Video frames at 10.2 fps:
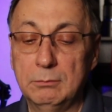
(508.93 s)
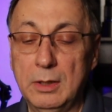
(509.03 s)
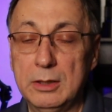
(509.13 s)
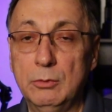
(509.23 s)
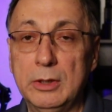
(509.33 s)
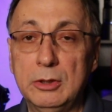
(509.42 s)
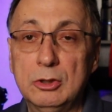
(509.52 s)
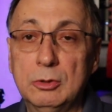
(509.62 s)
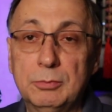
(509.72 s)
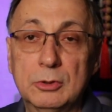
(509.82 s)
By the way, you
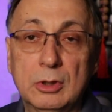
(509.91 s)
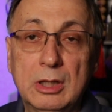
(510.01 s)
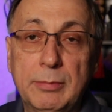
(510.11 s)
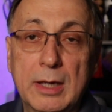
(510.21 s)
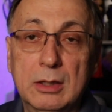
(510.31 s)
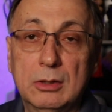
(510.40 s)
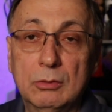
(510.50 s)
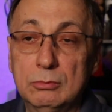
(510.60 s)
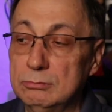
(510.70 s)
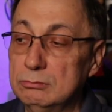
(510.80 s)
need to put in the back
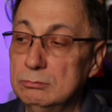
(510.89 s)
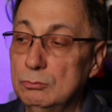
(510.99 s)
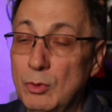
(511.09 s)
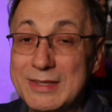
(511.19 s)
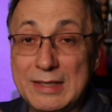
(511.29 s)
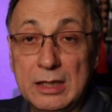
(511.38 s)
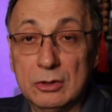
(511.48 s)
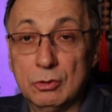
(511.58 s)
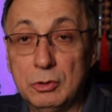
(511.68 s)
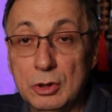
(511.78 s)
what's in
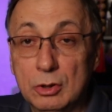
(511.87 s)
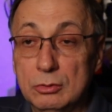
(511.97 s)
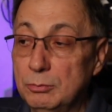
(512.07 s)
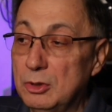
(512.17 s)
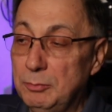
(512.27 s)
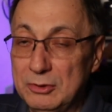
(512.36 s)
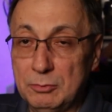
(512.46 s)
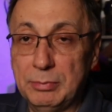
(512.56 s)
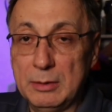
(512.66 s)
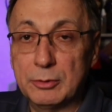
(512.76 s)
it, so you know. Put a
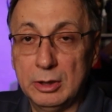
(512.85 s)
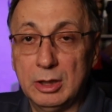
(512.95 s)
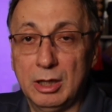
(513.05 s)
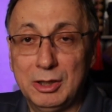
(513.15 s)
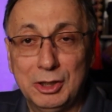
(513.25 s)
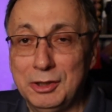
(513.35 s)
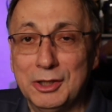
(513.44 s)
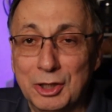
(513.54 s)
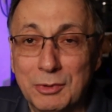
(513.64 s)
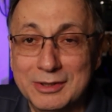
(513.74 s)
piece of paper here.
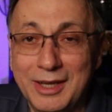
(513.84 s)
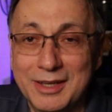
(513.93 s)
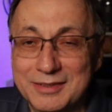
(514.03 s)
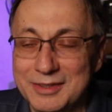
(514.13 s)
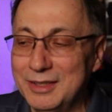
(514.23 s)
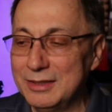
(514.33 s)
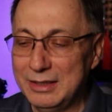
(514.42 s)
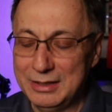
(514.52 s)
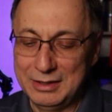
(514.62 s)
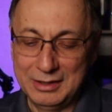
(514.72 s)
You don't know what the heck is in it.